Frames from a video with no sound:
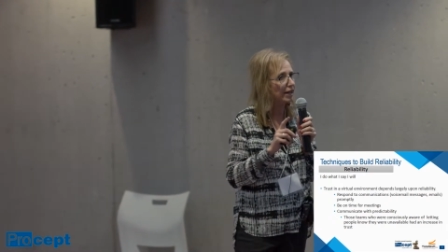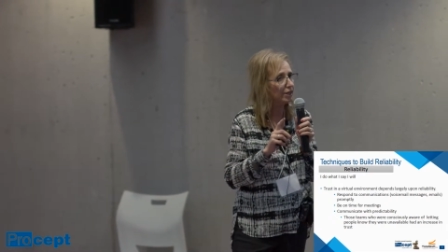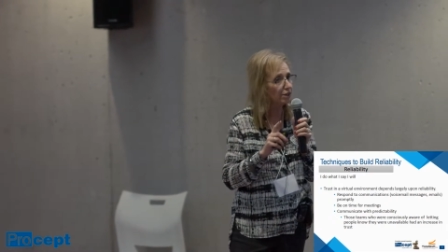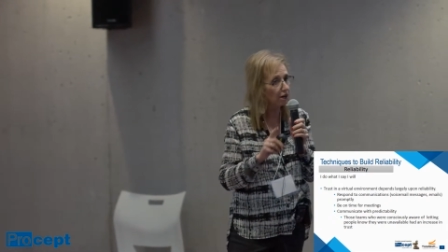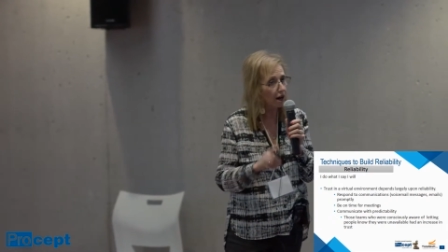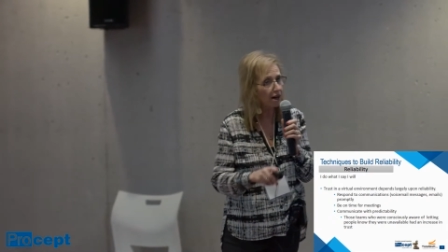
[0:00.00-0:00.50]

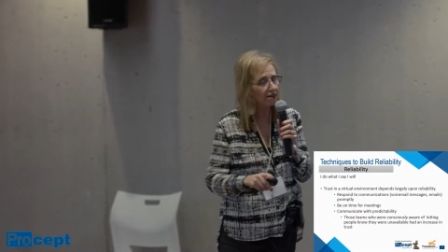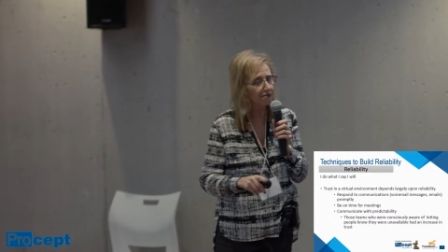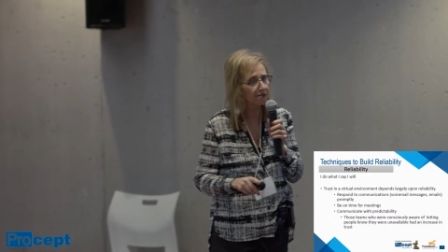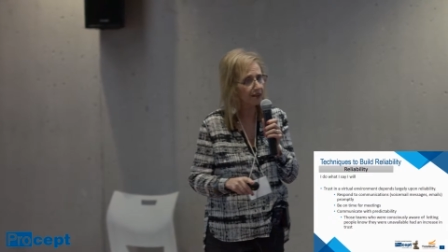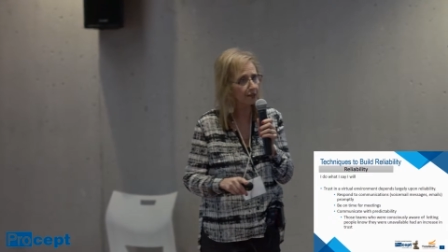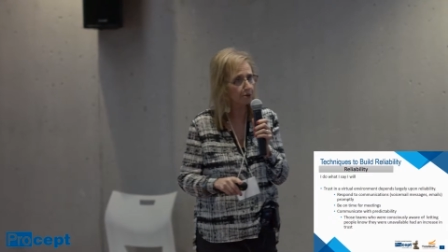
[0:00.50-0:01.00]
and not
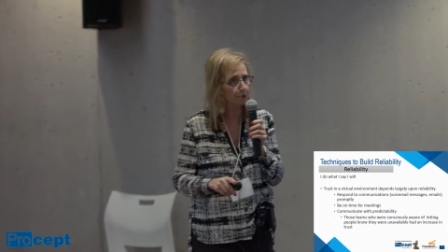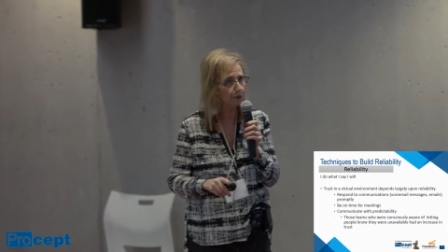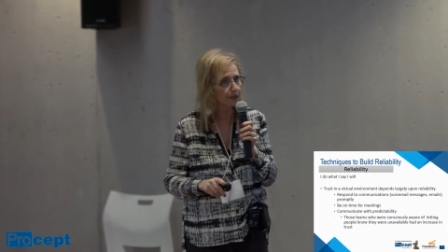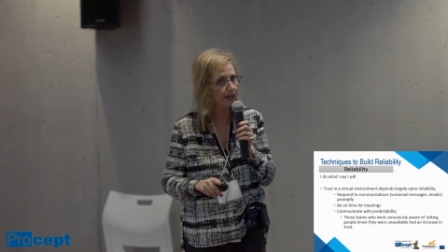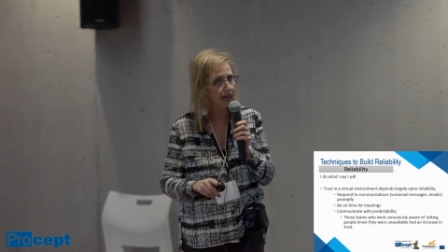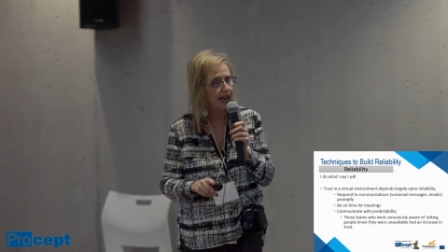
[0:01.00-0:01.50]

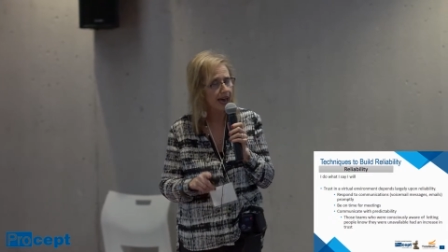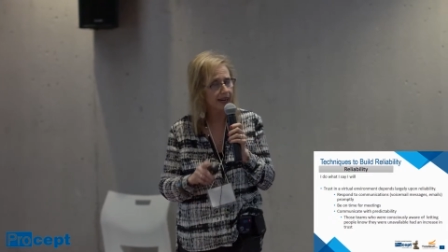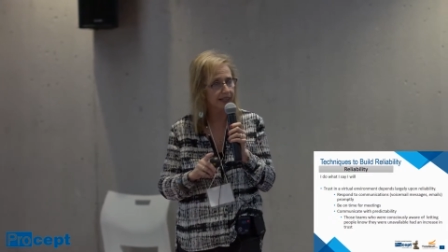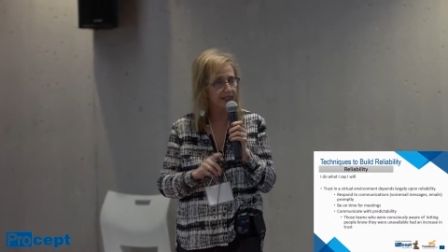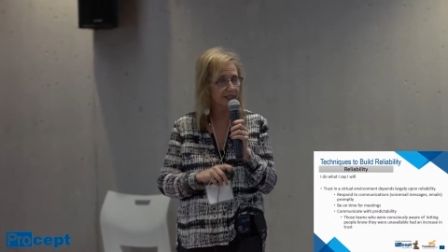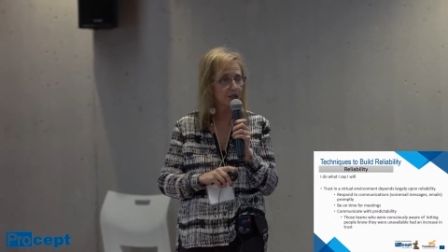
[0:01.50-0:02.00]
available had
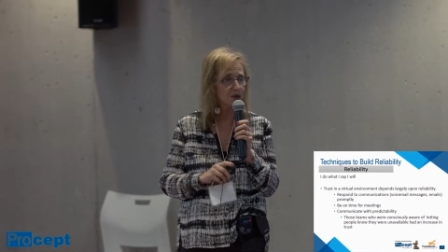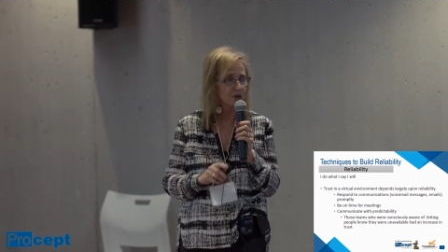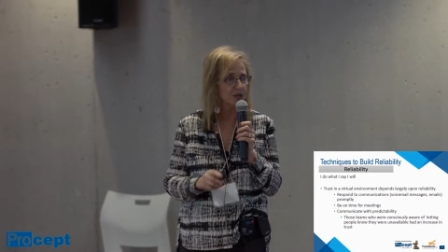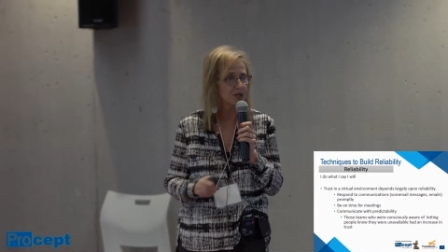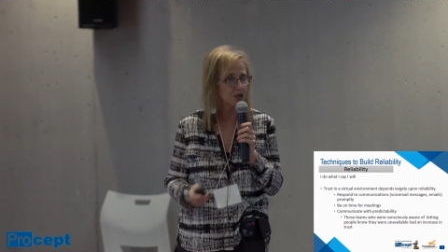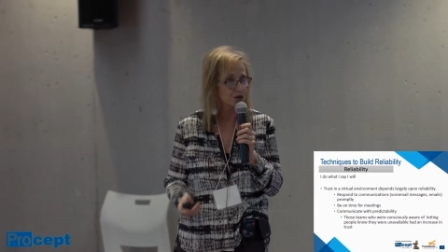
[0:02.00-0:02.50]
an
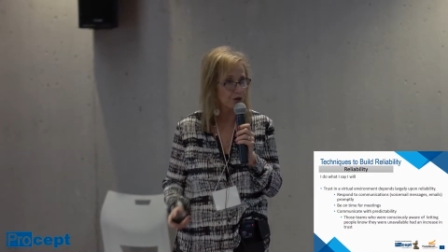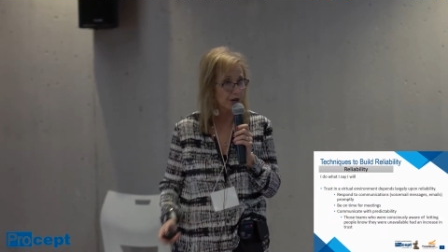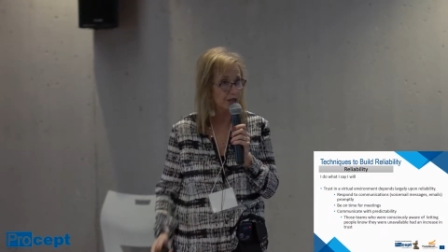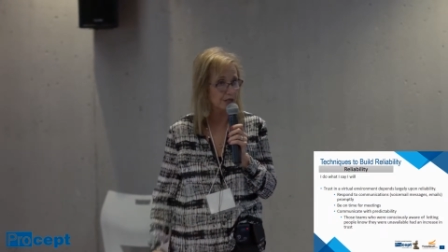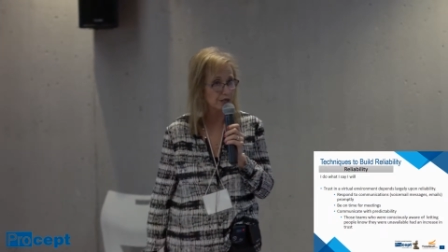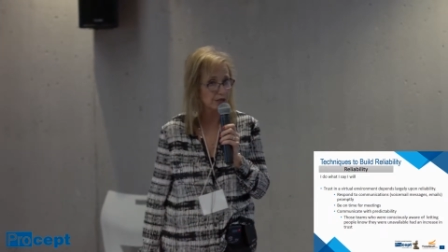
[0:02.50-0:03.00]
increase in
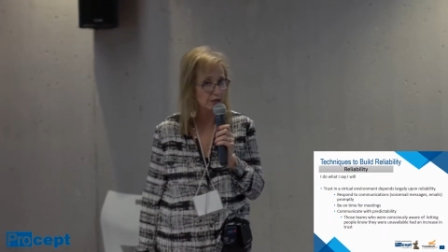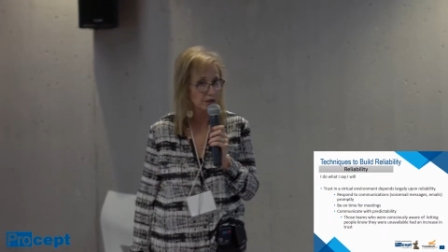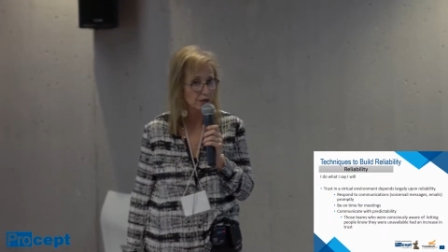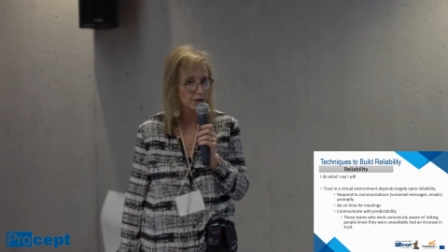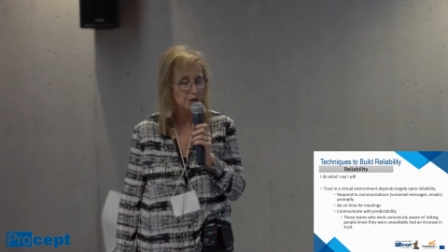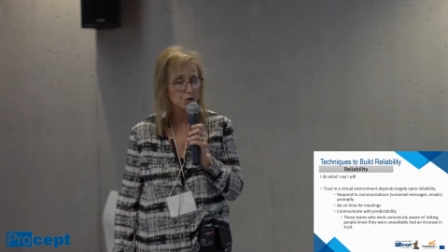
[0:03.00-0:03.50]
trust.
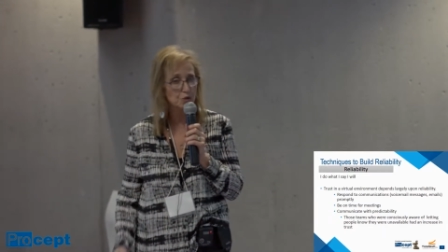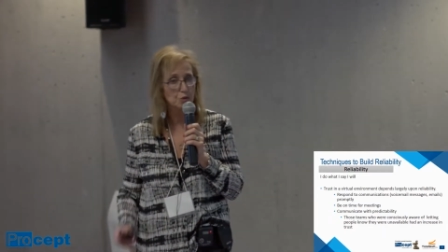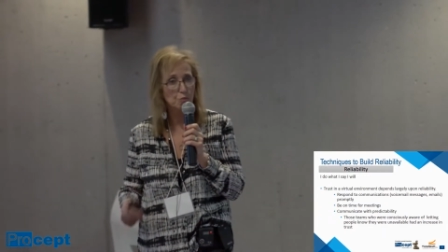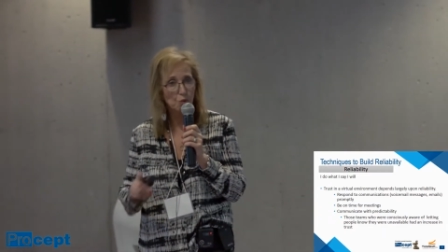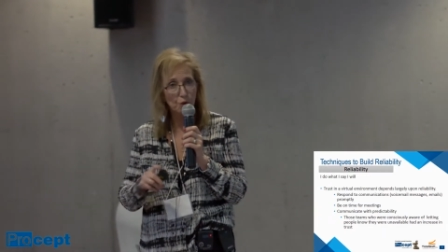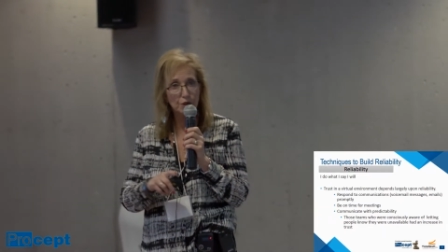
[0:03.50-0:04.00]
So it's
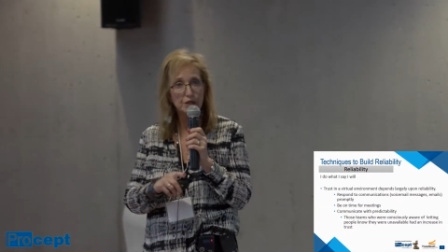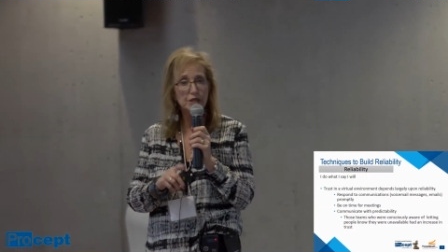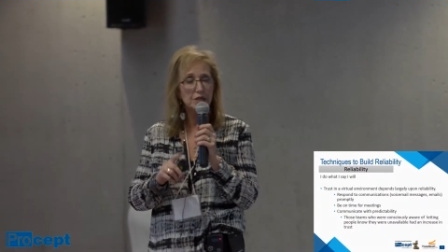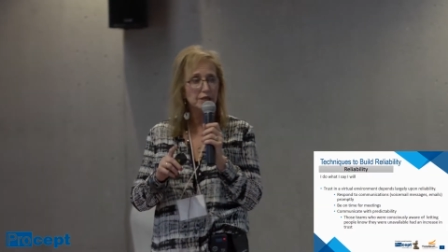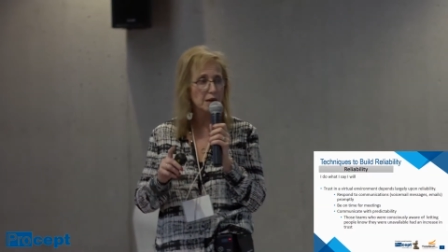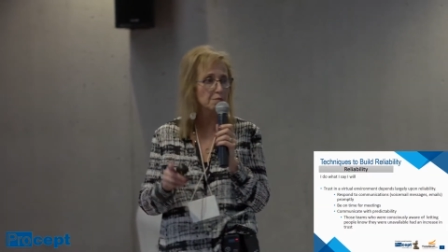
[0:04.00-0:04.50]
important
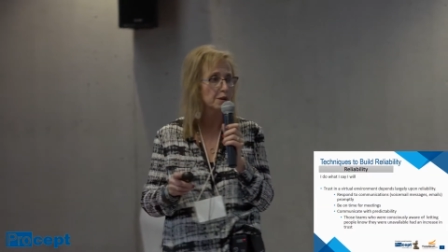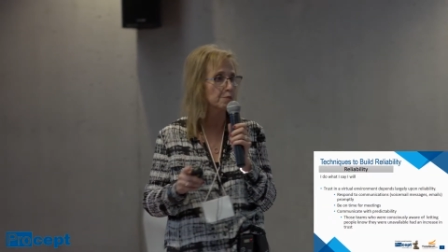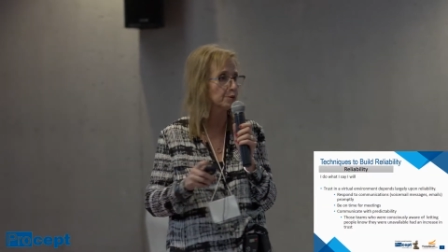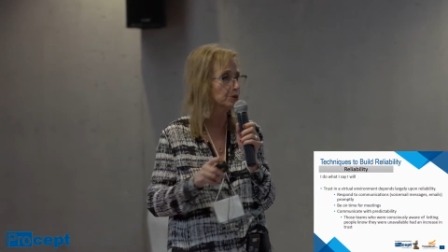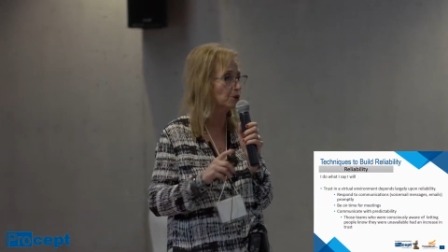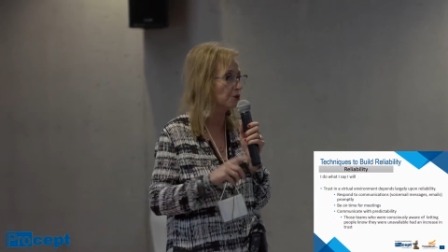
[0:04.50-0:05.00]
to let
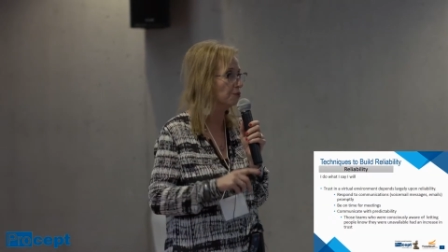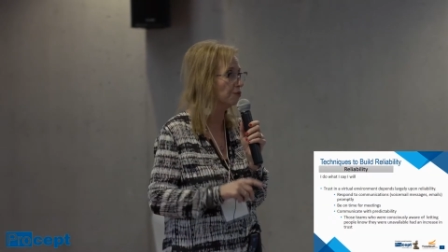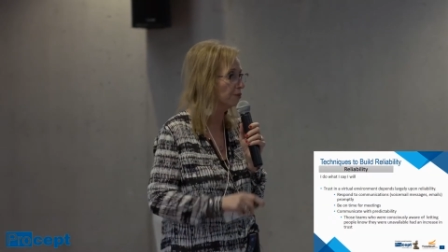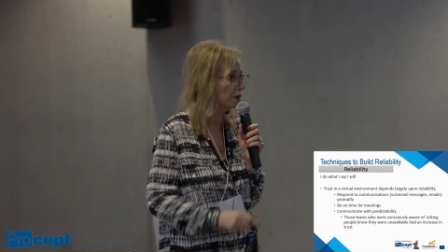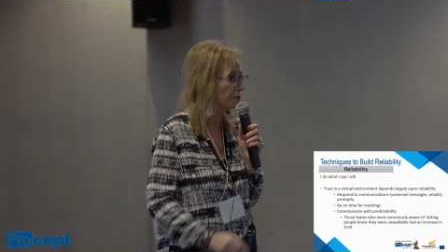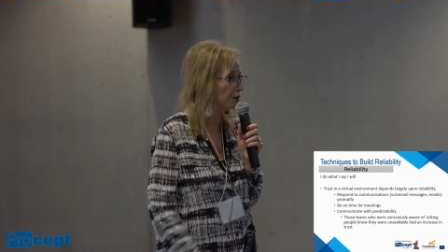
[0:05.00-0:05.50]
people
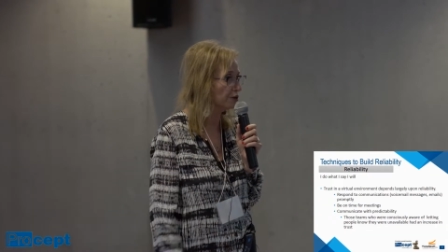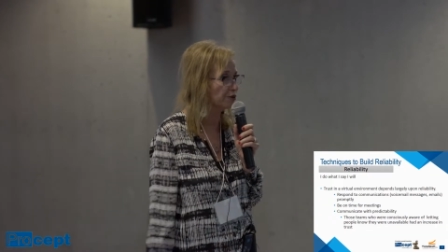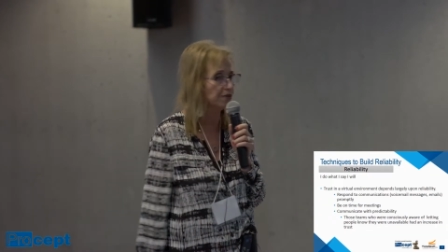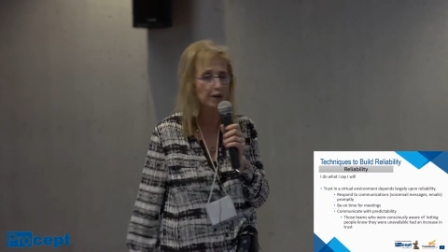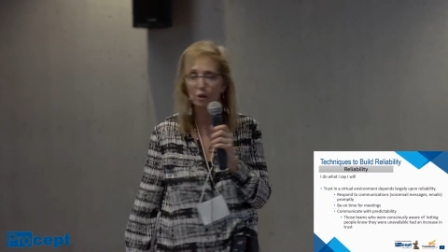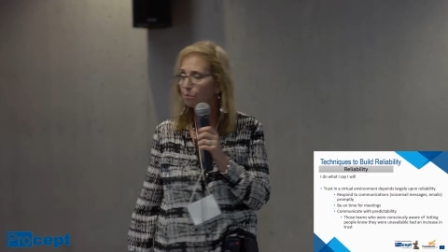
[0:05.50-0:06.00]
know about your
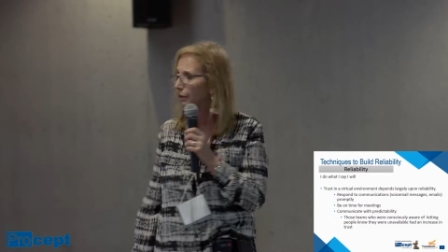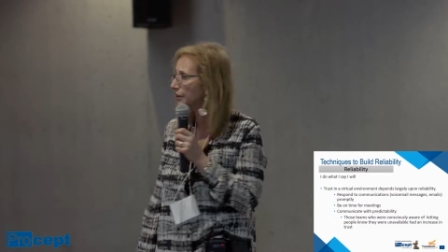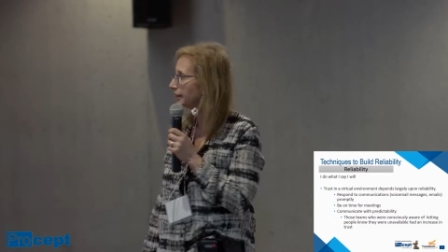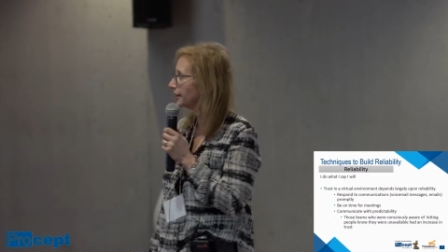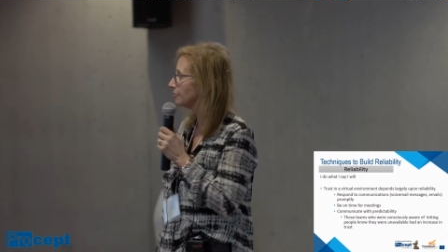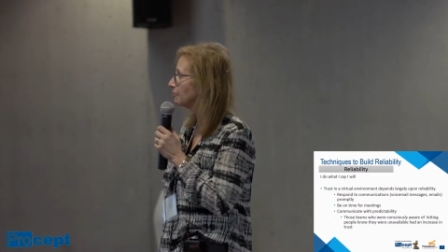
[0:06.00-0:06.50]

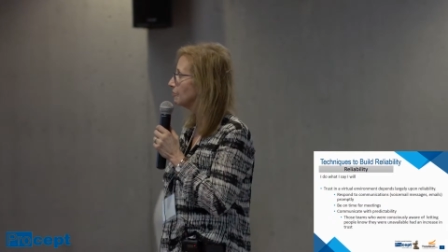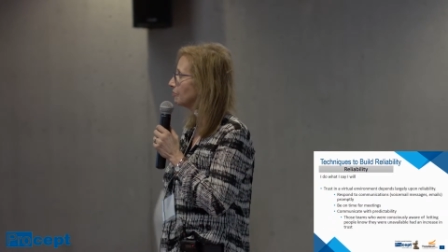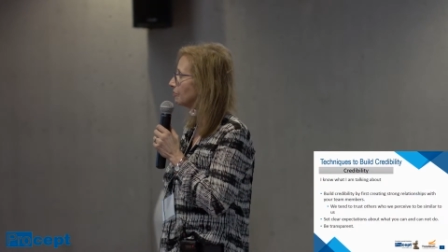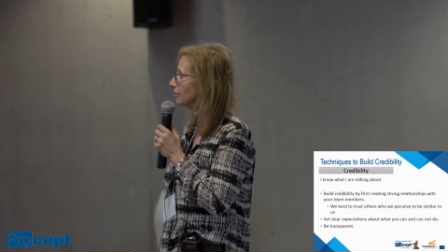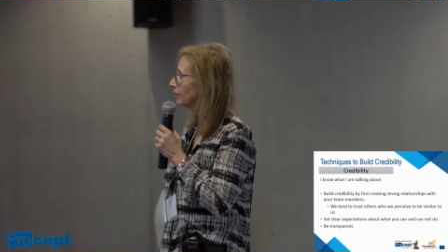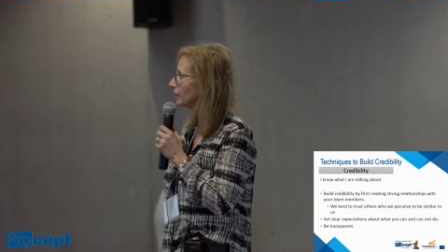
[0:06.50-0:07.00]
availability.
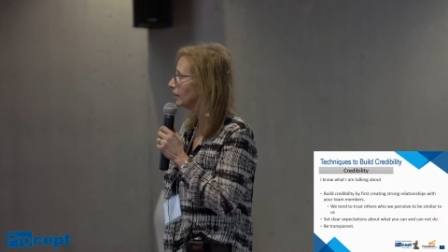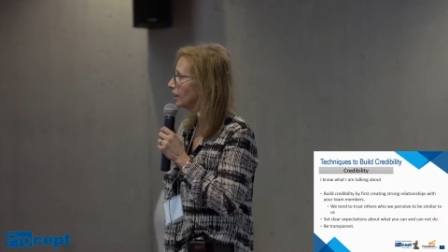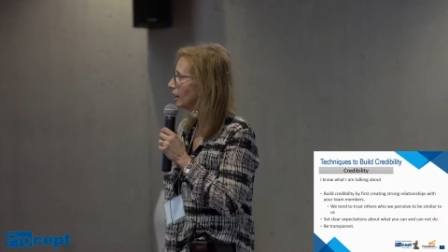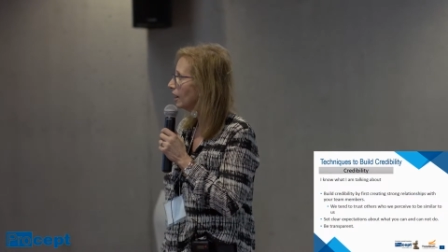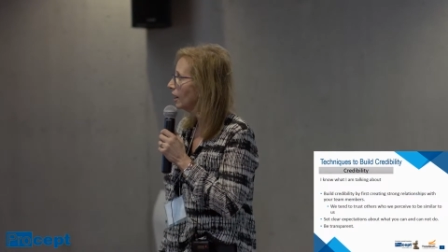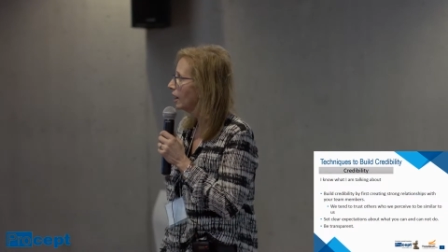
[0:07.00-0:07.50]

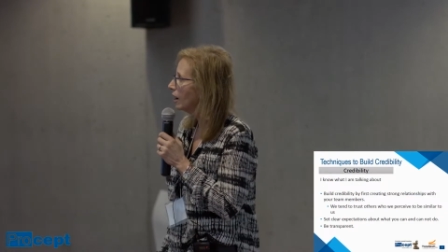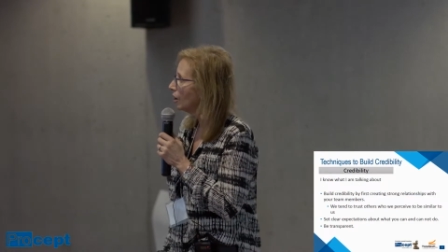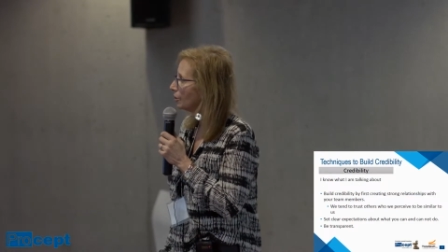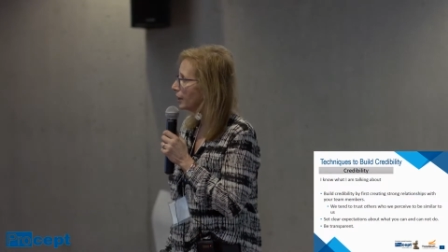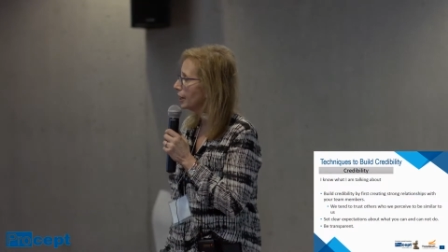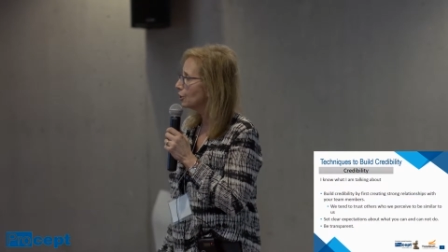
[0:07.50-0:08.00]

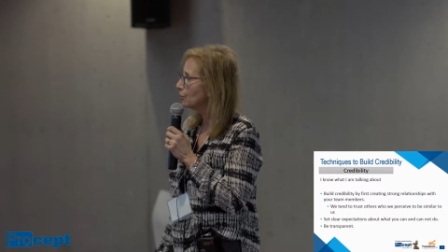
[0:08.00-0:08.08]
Okay,